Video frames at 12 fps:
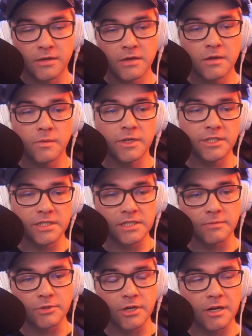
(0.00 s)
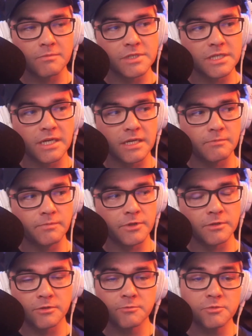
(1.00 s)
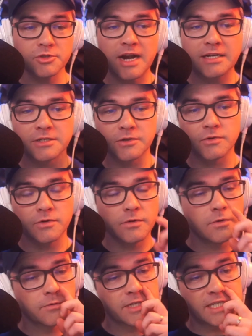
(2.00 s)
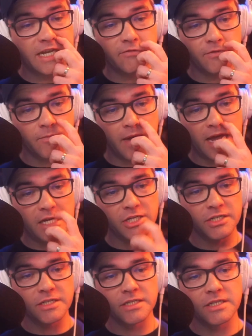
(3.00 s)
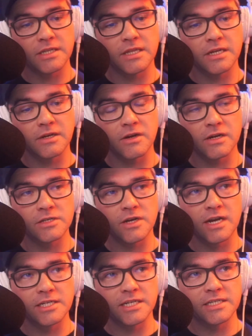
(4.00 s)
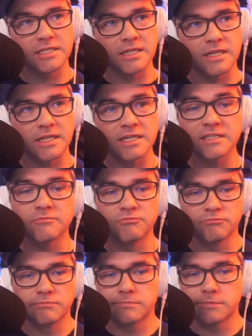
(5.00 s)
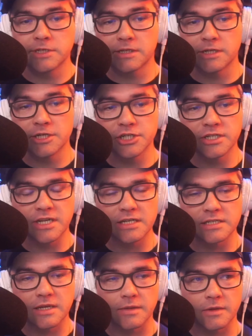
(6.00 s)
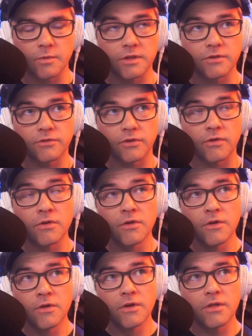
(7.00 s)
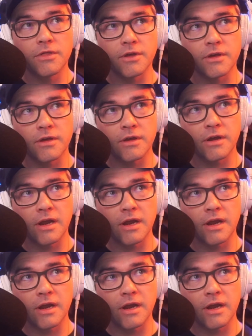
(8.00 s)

which is sometimes abstracted or received from patients and then kind of digested, and then the clinician does something with it. So the